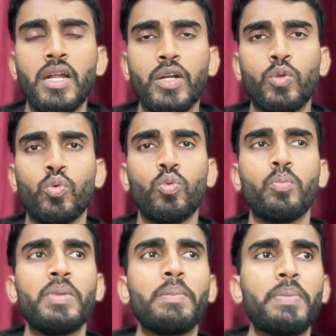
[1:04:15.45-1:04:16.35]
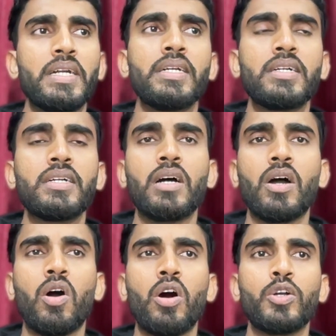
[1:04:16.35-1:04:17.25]
to be printed
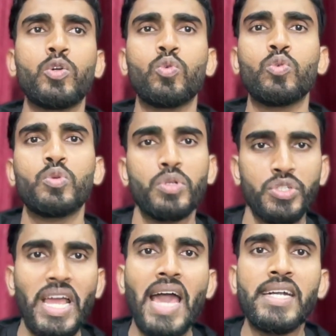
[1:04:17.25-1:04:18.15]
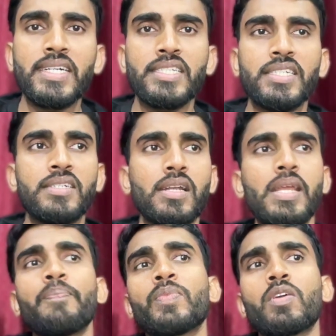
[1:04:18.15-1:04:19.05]
or to share it digitally